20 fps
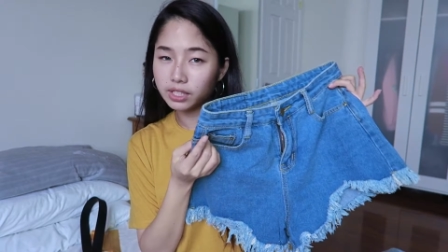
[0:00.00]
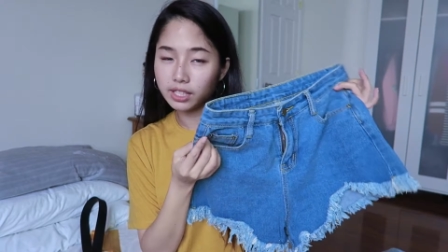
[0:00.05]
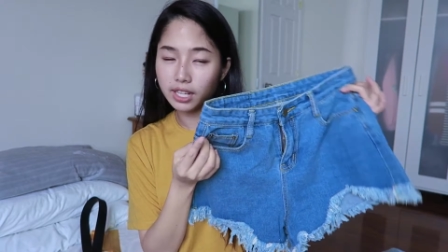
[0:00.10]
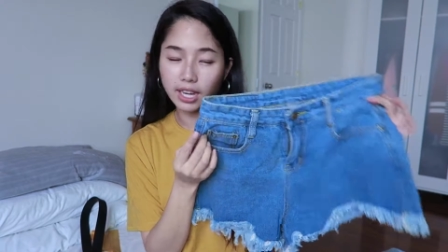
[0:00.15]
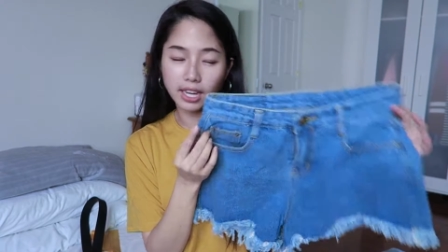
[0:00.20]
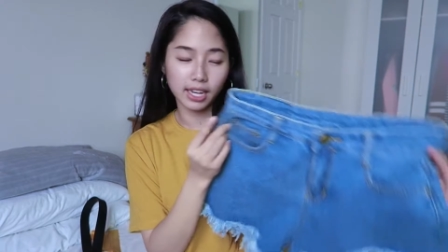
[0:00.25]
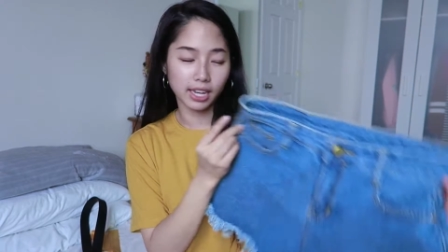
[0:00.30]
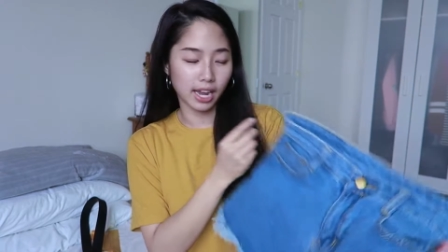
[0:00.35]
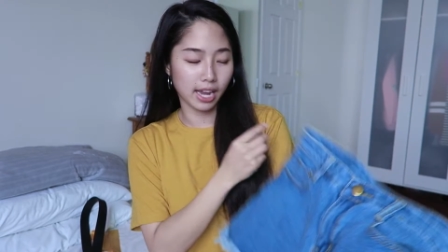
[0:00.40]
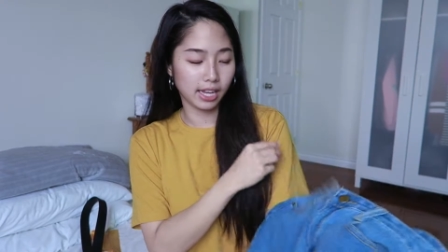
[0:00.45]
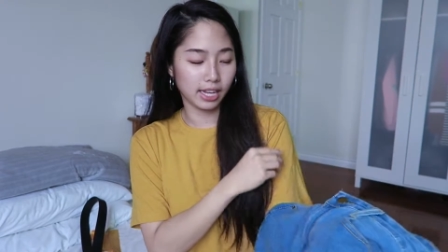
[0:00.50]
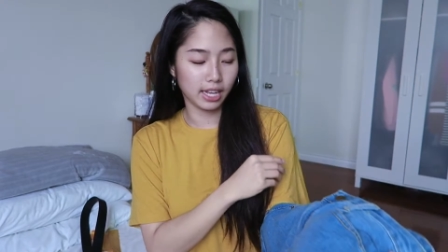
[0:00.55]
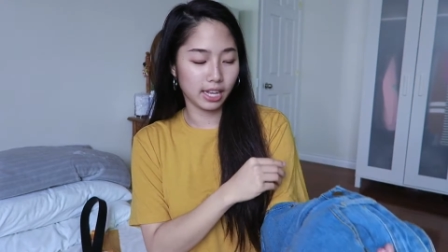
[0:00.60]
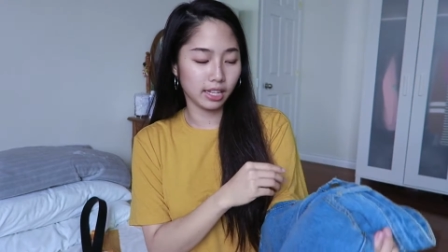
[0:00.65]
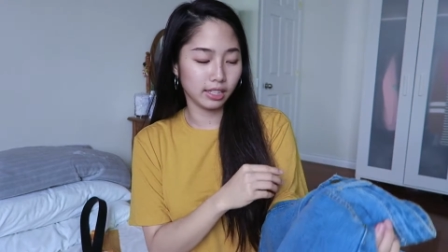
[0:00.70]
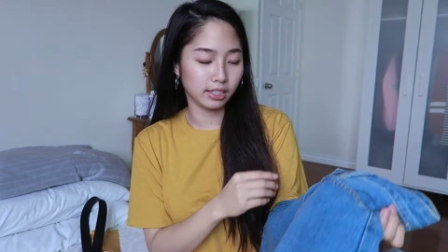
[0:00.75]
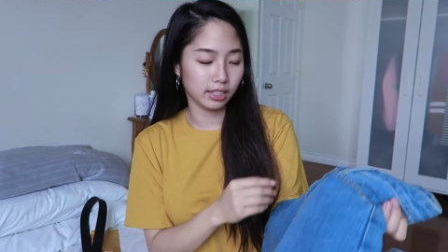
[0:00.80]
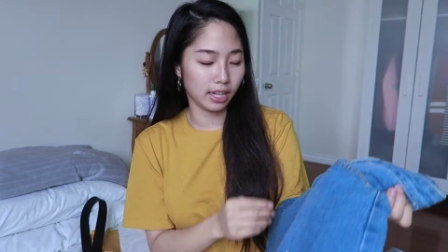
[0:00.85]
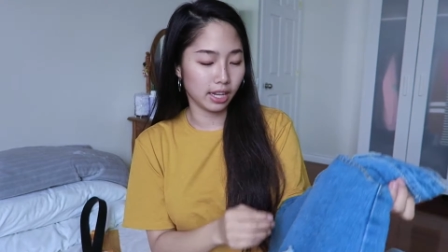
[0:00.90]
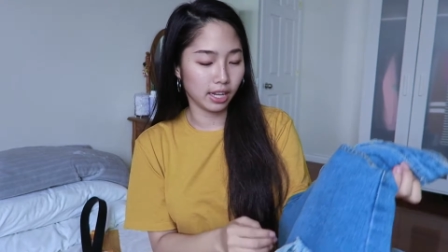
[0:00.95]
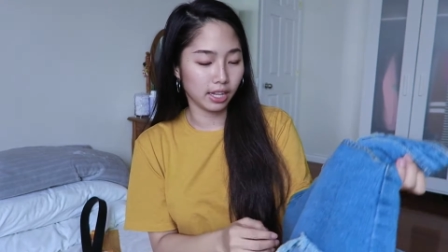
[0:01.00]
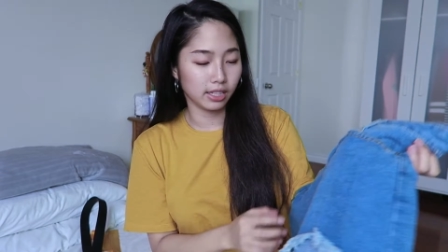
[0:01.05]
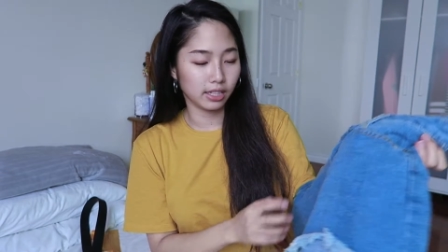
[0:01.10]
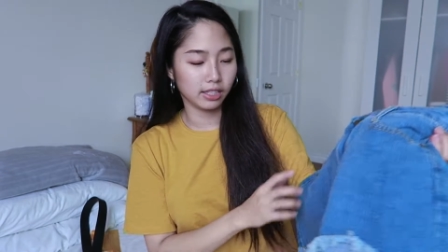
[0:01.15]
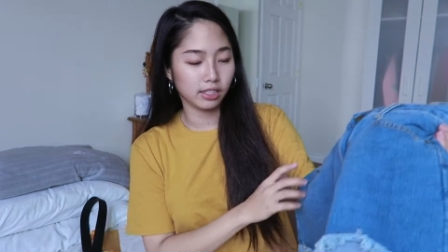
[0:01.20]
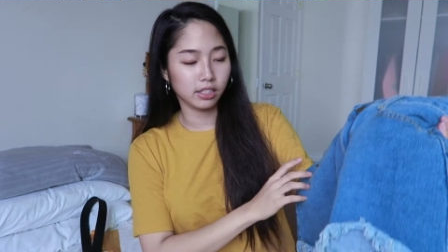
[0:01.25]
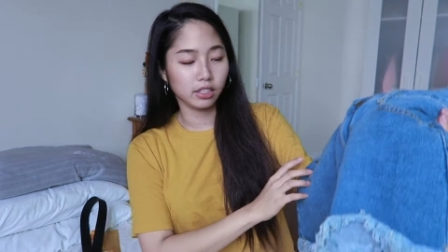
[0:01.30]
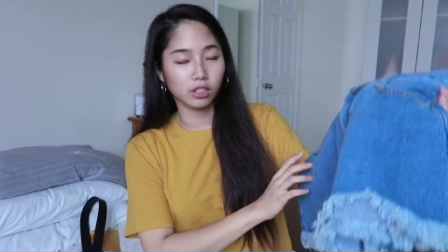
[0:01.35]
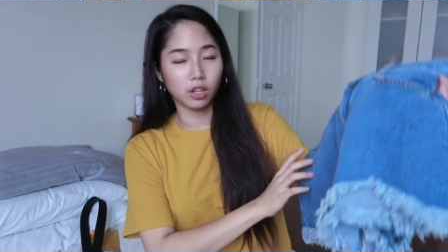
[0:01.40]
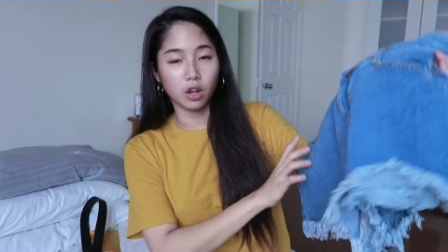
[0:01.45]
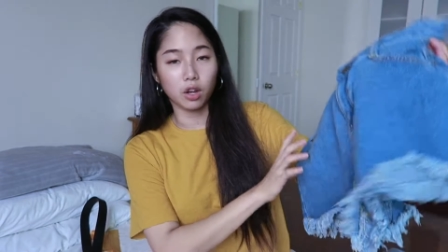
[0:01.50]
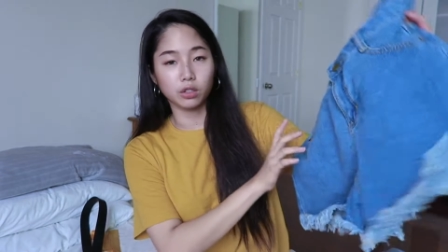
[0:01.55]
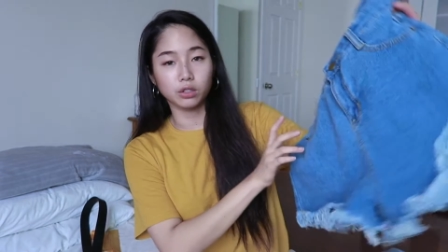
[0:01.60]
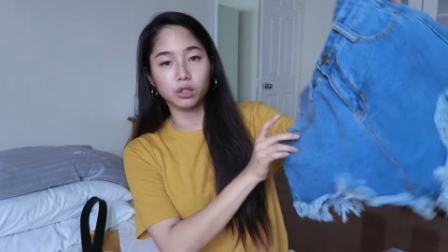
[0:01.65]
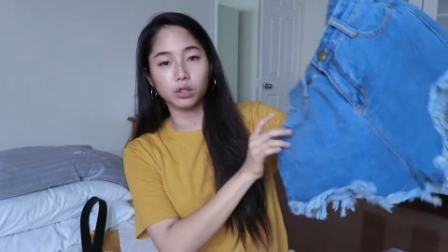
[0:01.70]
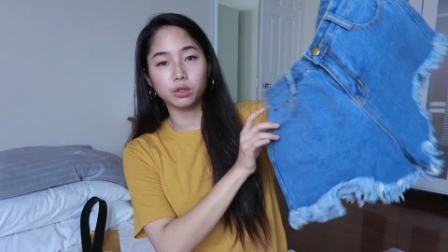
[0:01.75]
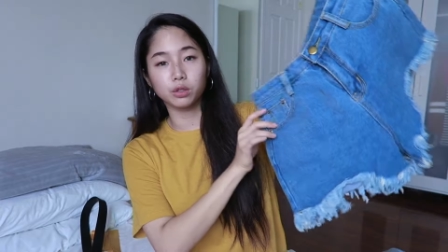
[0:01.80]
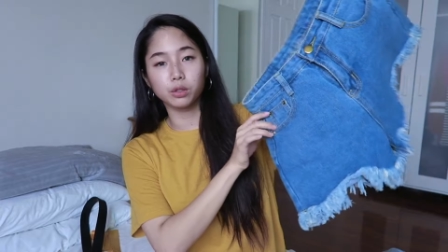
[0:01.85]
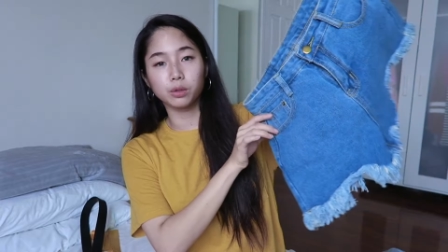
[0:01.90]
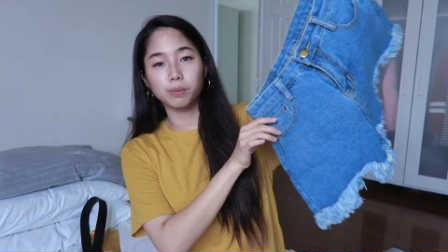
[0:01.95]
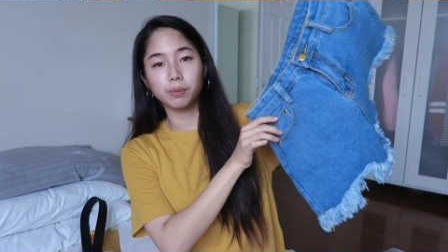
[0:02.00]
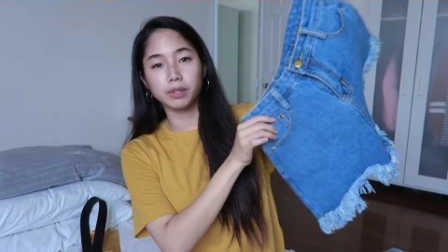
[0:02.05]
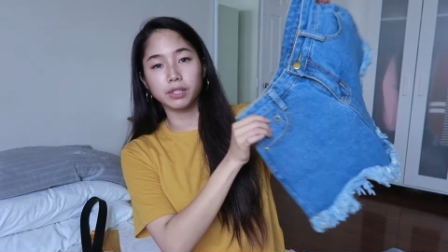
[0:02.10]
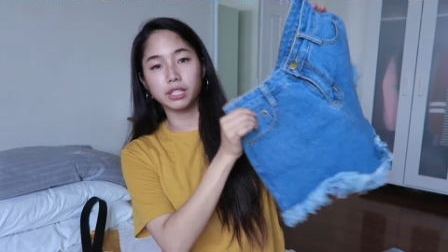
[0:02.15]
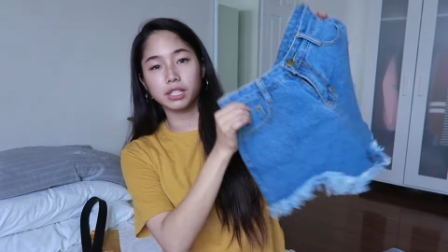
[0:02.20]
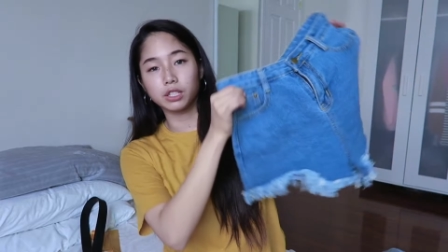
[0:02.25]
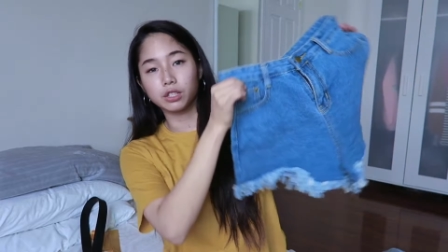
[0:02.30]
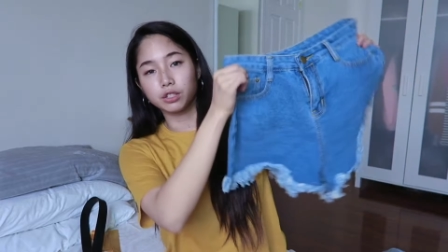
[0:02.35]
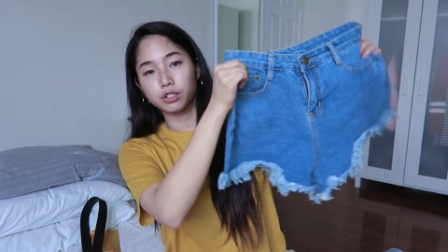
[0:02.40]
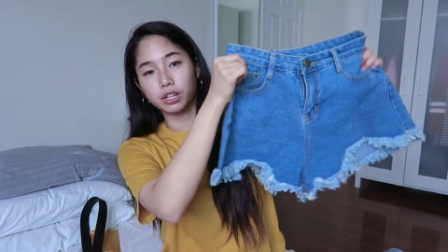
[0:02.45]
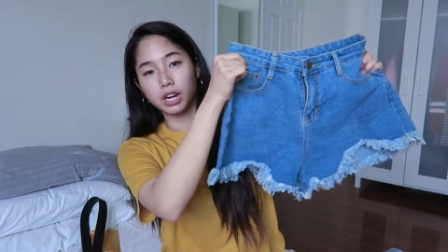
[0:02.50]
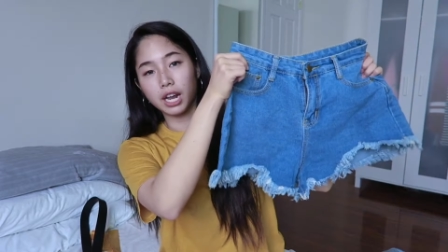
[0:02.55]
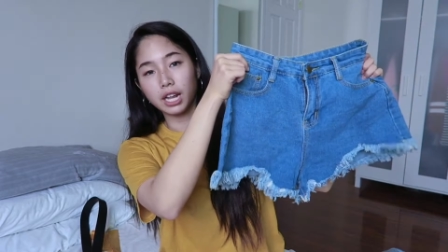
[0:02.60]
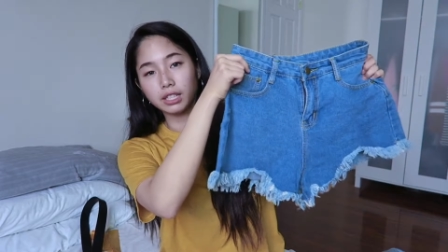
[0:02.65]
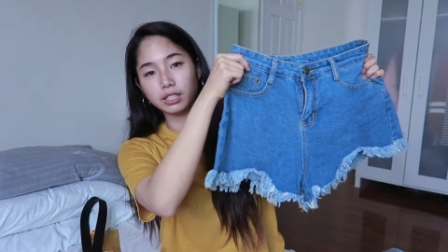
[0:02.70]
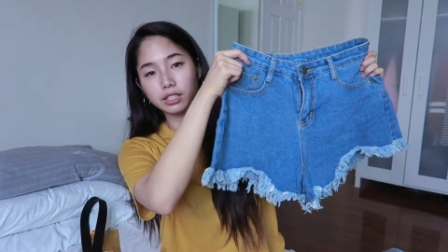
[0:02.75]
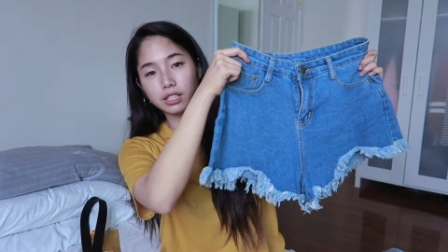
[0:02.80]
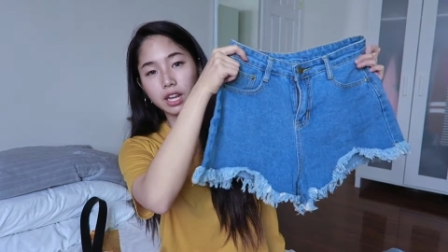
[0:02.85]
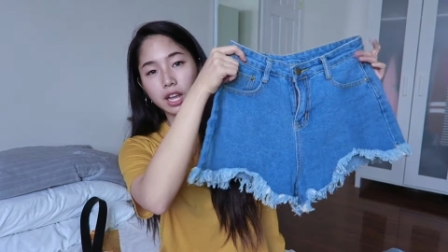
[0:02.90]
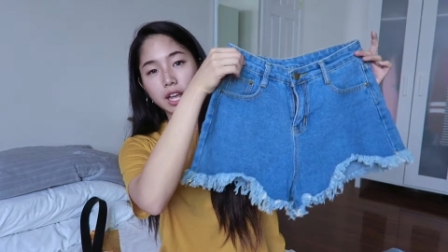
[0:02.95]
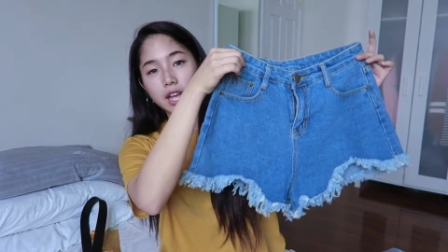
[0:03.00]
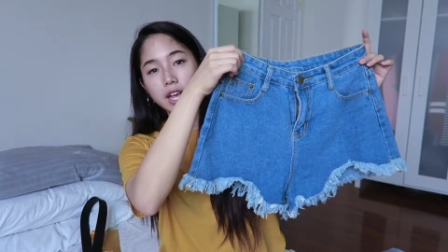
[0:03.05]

say I guess and this is also super distressed